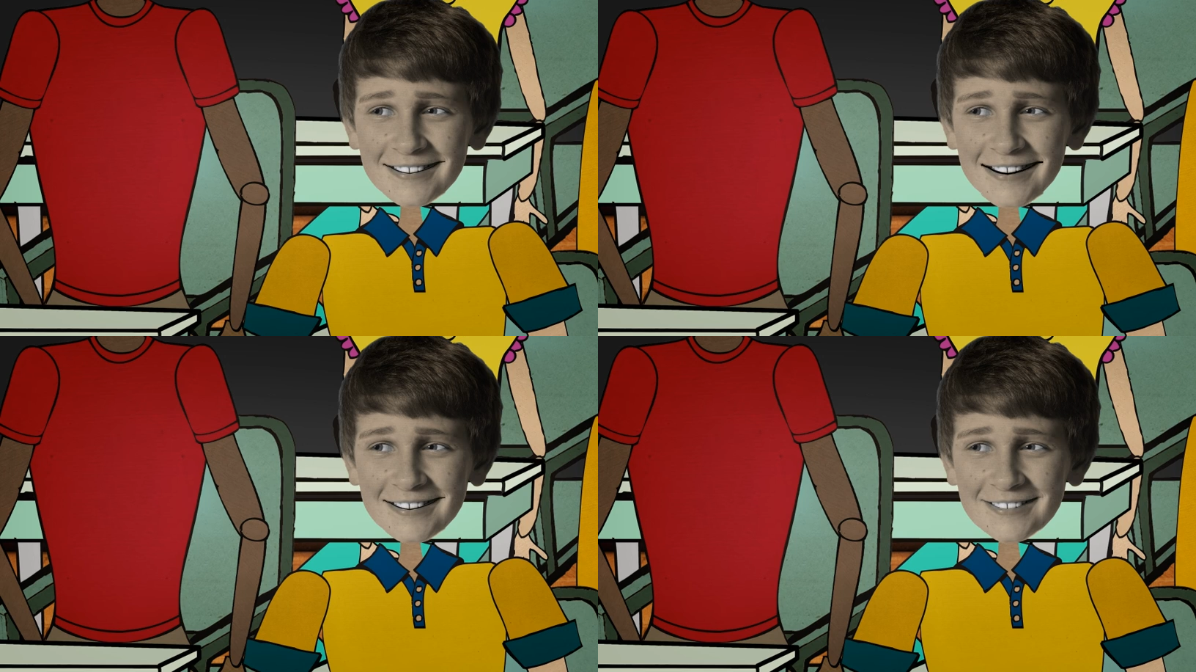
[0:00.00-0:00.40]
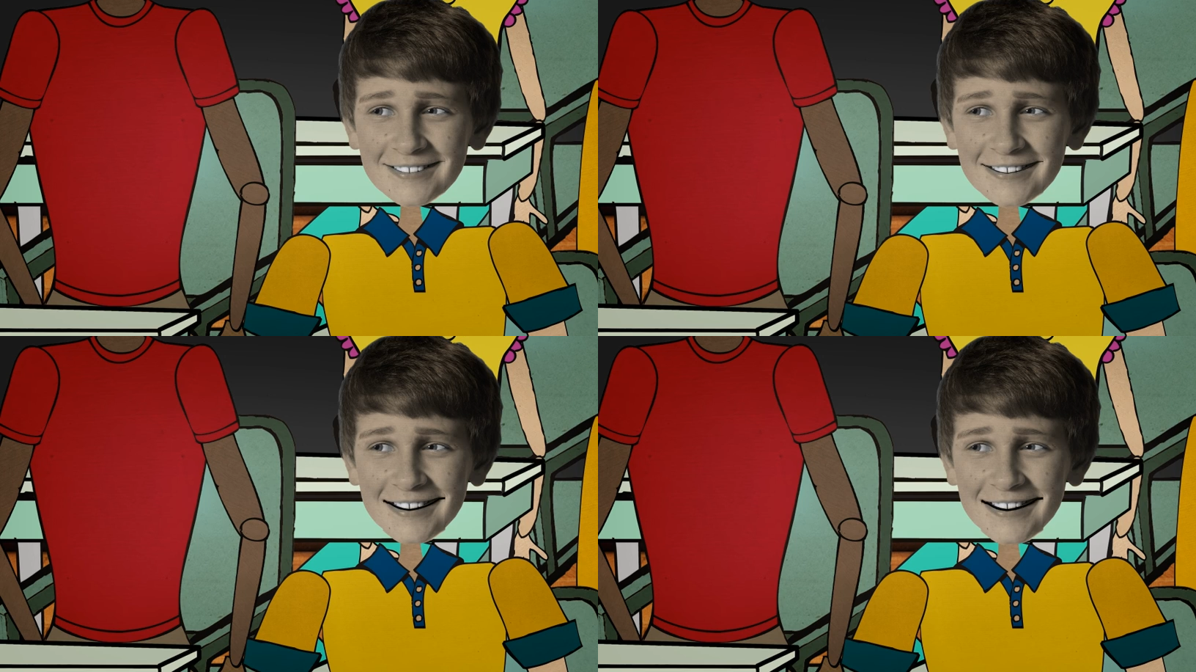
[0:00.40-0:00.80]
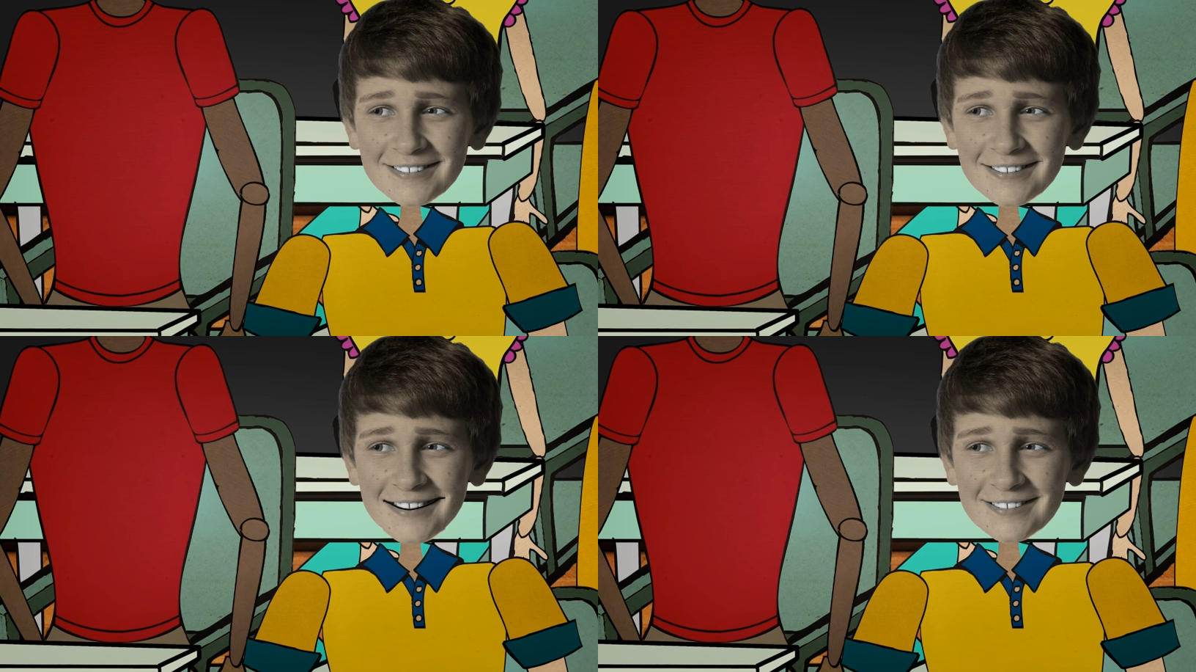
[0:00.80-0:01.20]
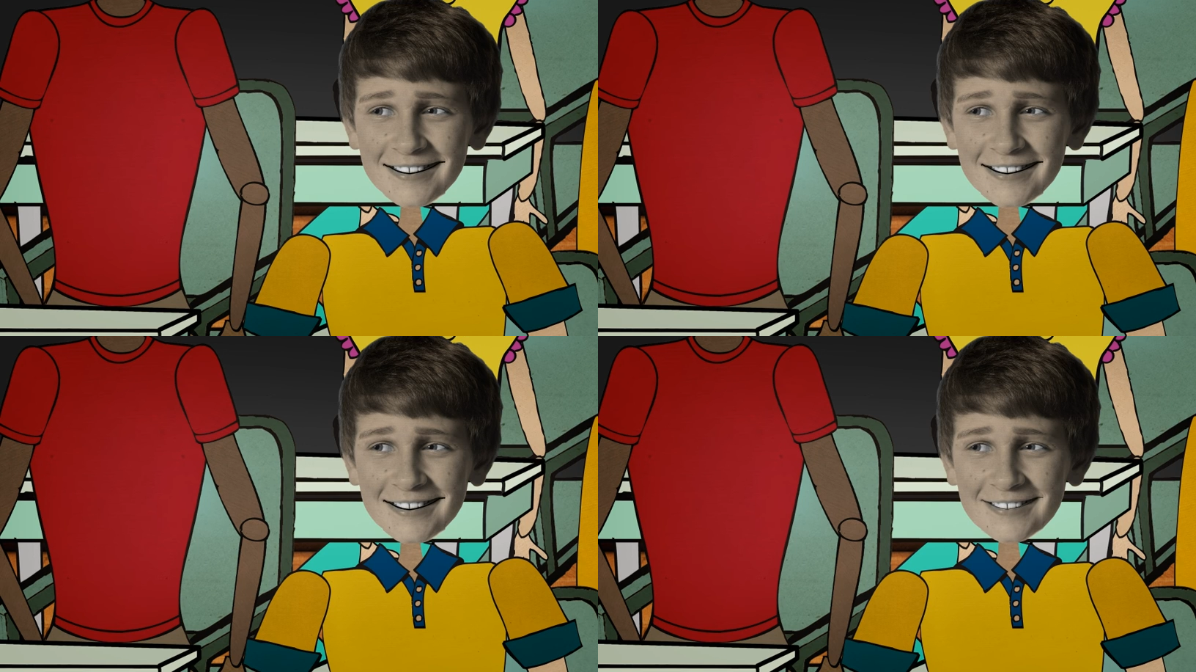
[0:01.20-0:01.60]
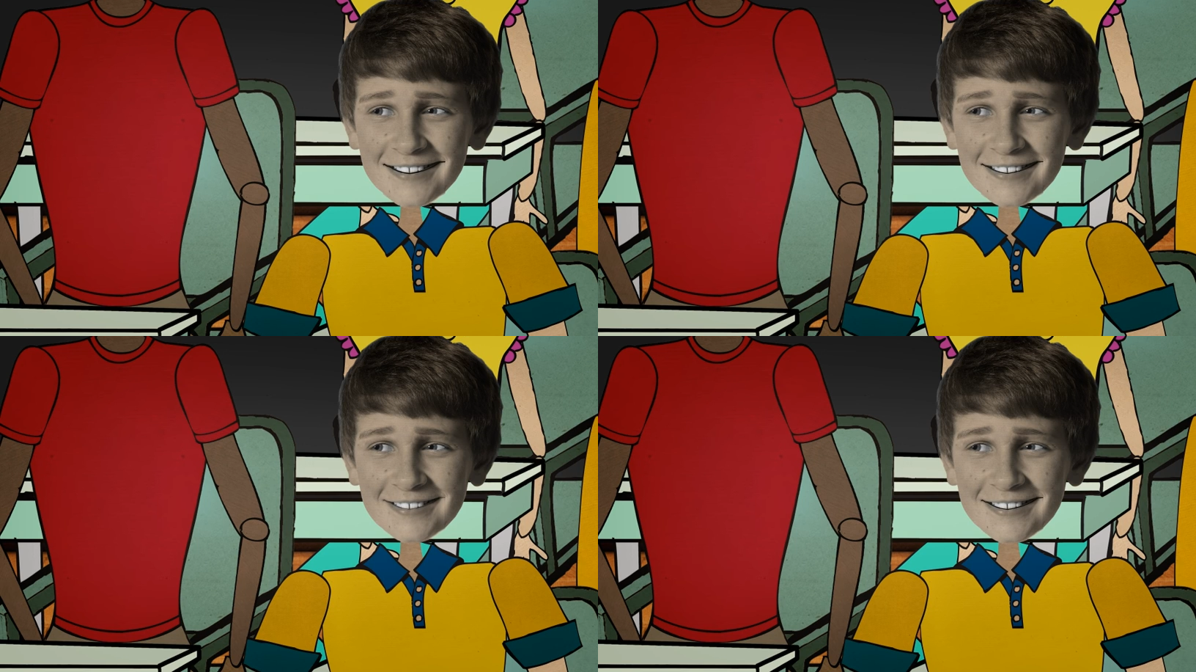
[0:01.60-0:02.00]
Such a complex
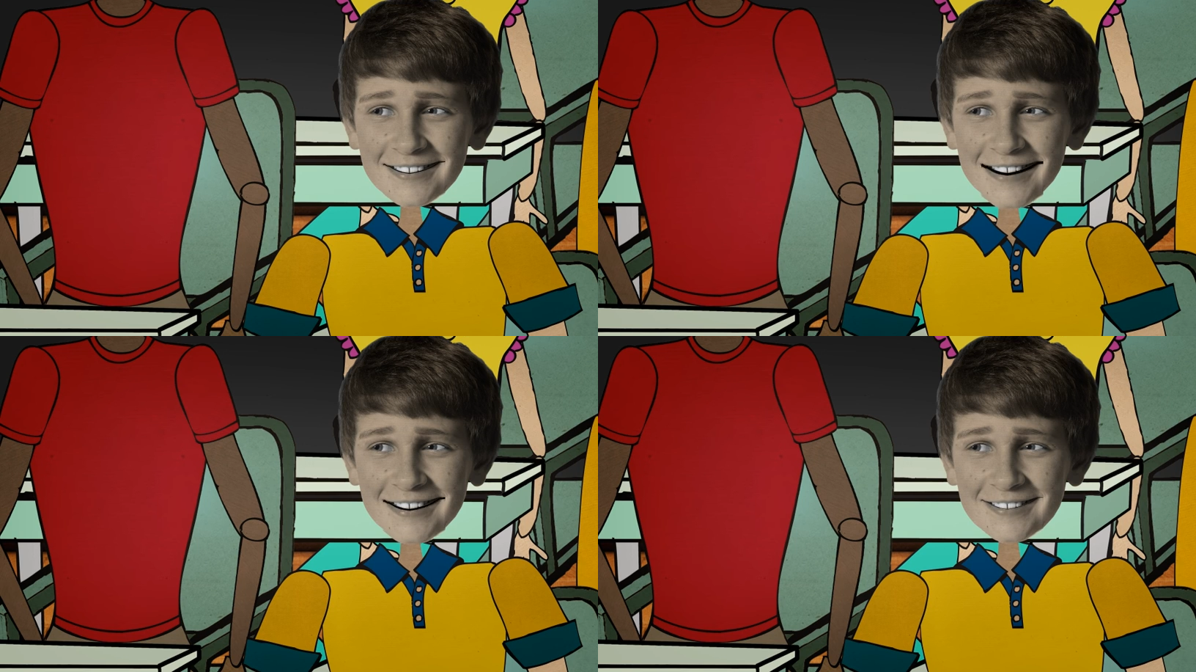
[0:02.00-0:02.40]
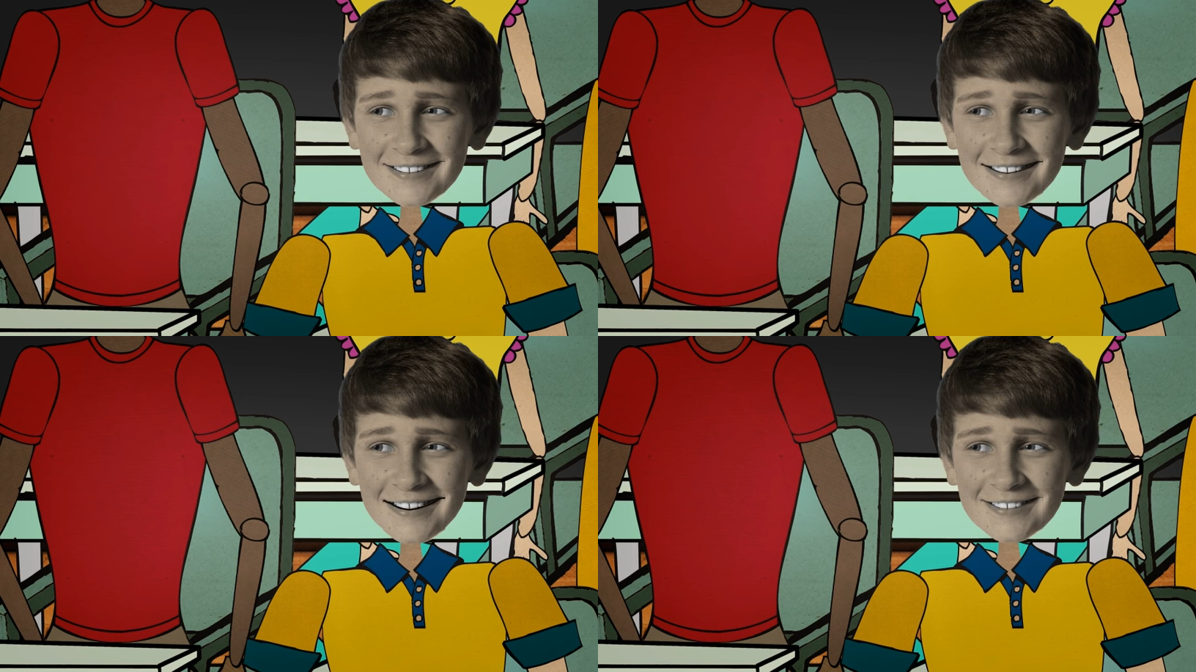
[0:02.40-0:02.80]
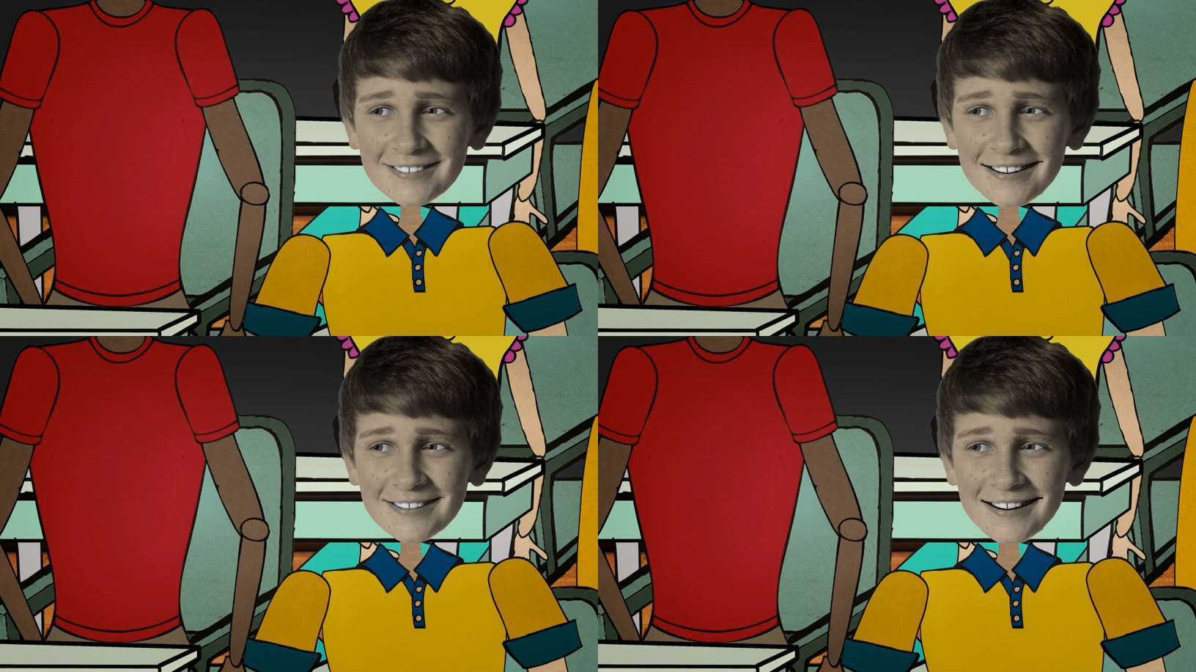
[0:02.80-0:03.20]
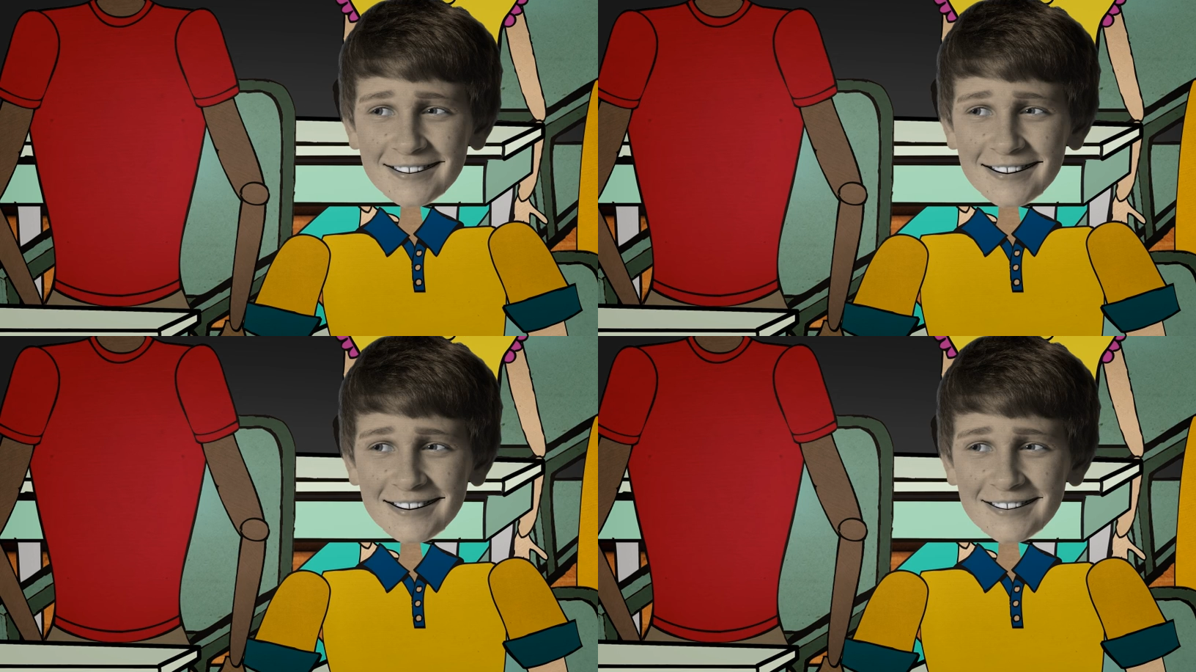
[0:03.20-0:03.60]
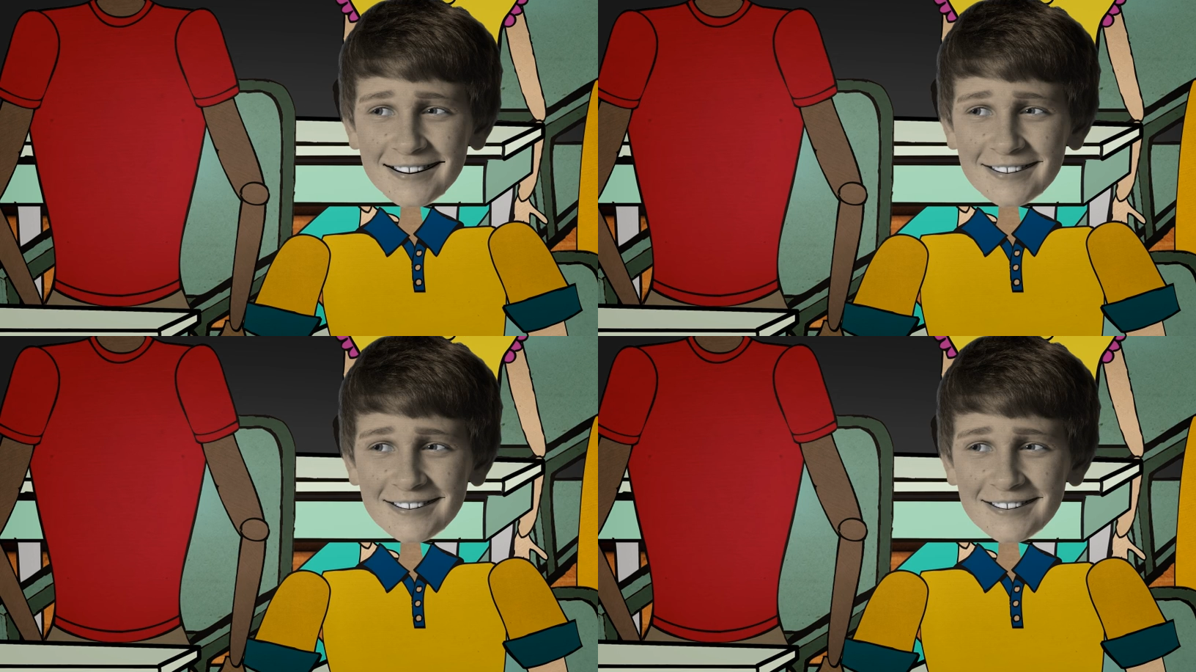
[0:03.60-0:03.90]
subject cannot be tackled by one man alone.